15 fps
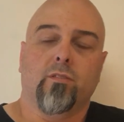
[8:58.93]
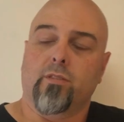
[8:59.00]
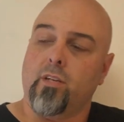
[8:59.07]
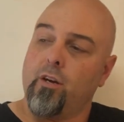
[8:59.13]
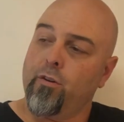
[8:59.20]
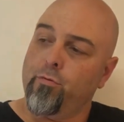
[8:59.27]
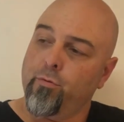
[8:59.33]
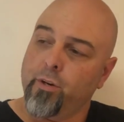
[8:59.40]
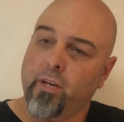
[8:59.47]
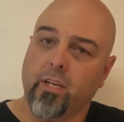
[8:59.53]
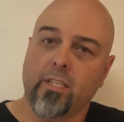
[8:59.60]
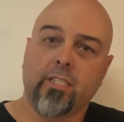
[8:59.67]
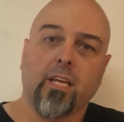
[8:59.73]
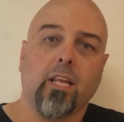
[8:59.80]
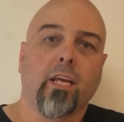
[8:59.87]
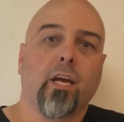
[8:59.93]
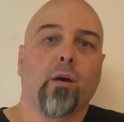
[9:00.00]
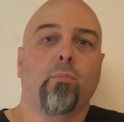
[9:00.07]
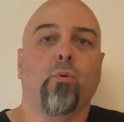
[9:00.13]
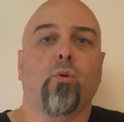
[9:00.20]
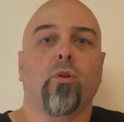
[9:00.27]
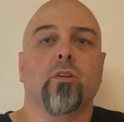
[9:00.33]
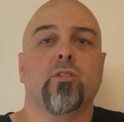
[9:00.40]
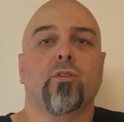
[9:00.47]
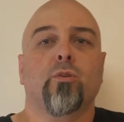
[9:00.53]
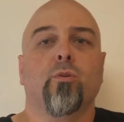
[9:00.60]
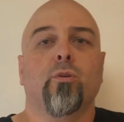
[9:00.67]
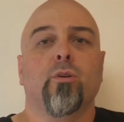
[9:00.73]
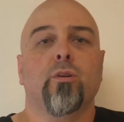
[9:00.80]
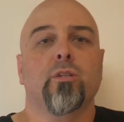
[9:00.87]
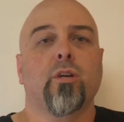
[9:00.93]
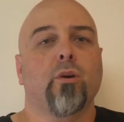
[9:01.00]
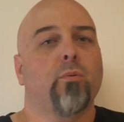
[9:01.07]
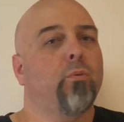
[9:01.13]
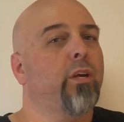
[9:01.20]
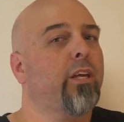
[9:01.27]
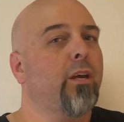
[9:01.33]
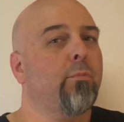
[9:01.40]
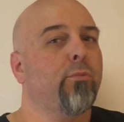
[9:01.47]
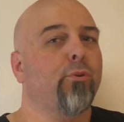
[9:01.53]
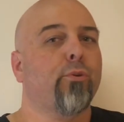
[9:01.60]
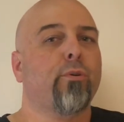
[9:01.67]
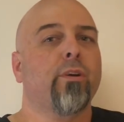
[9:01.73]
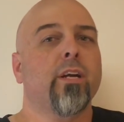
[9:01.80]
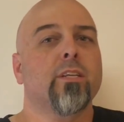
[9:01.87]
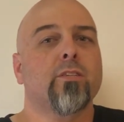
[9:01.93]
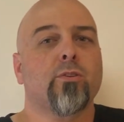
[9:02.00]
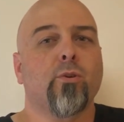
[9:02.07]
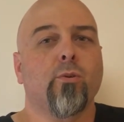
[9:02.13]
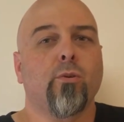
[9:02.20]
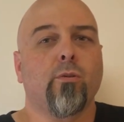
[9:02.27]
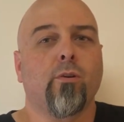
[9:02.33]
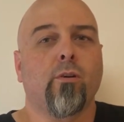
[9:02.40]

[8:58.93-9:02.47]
So if we tally up all the scores, we come to a grand score